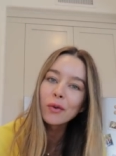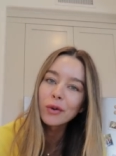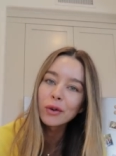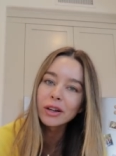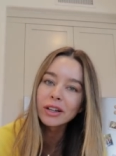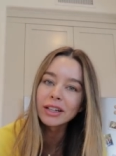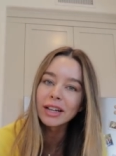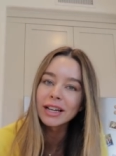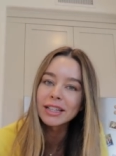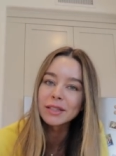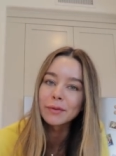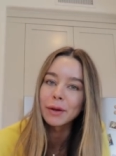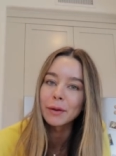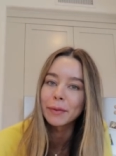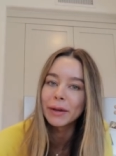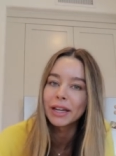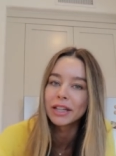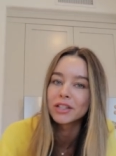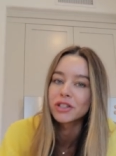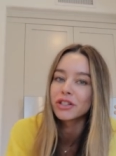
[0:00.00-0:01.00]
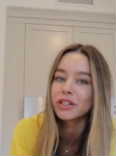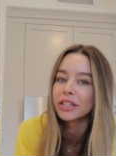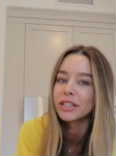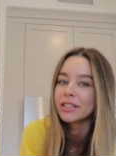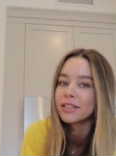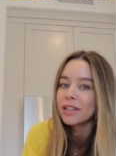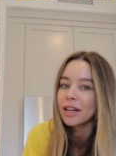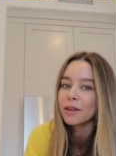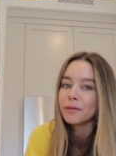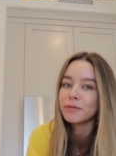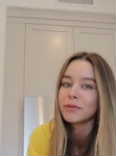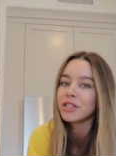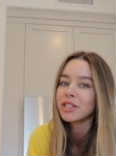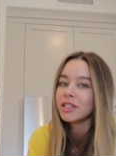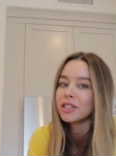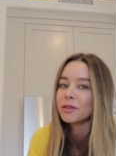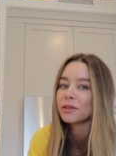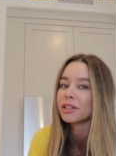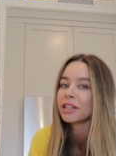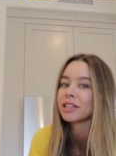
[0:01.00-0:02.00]
organized my pantry is. I'm just
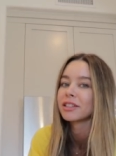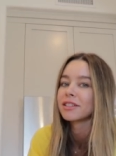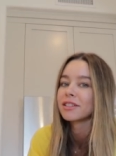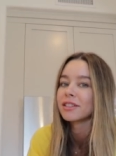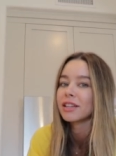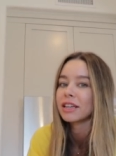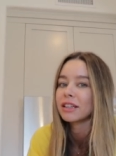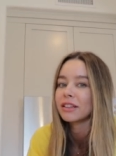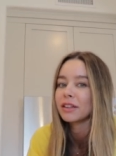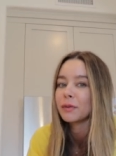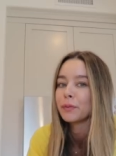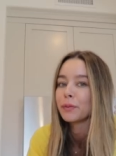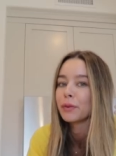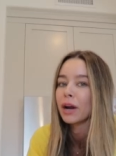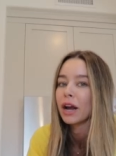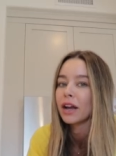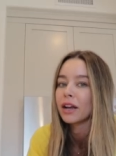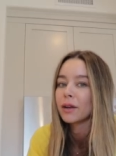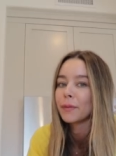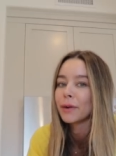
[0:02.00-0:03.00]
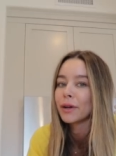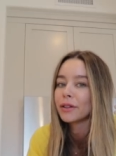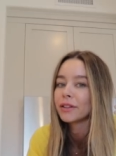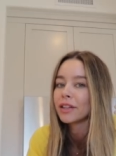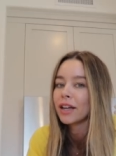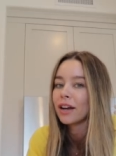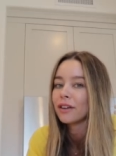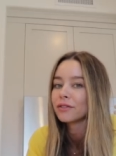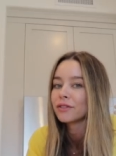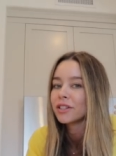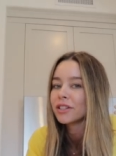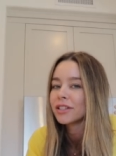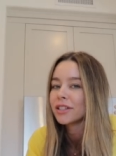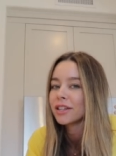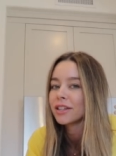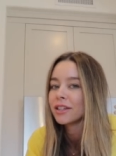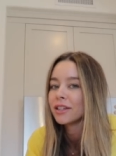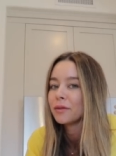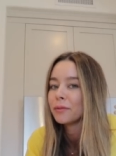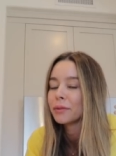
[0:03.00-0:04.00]
gonna like slightly brag about that for a
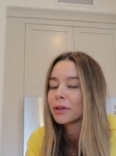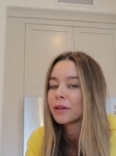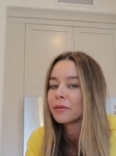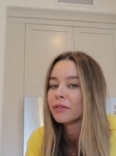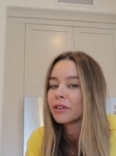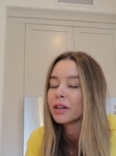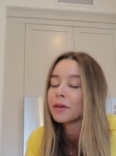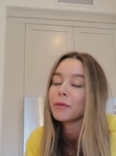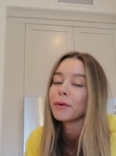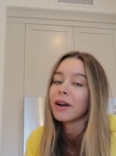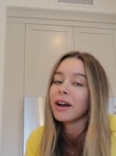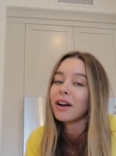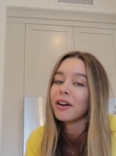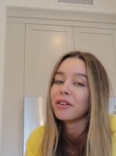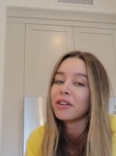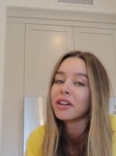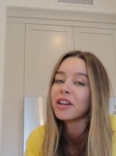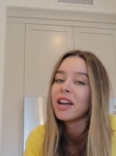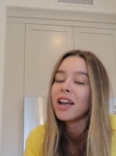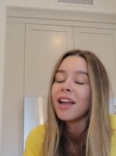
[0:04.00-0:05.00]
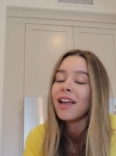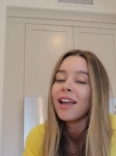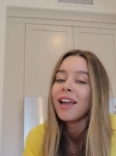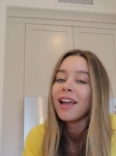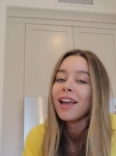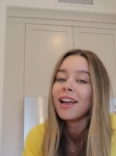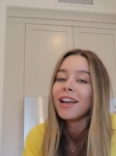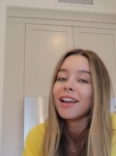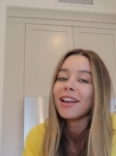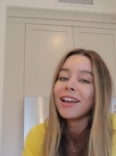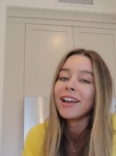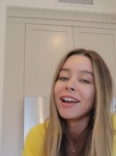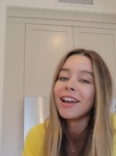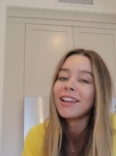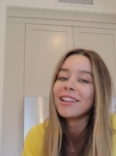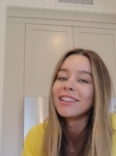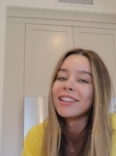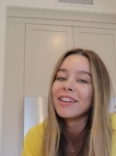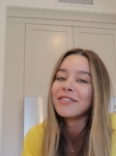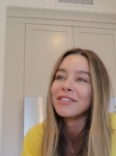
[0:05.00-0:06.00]
second, but I'm very proud.
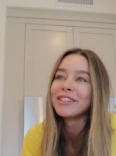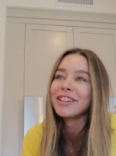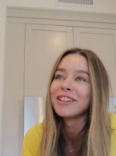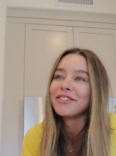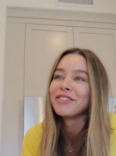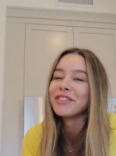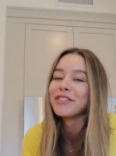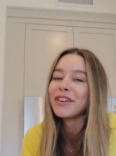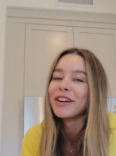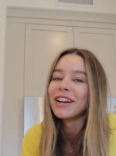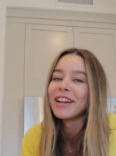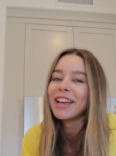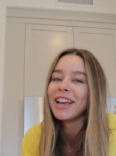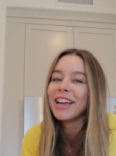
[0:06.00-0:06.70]
And let me know if you want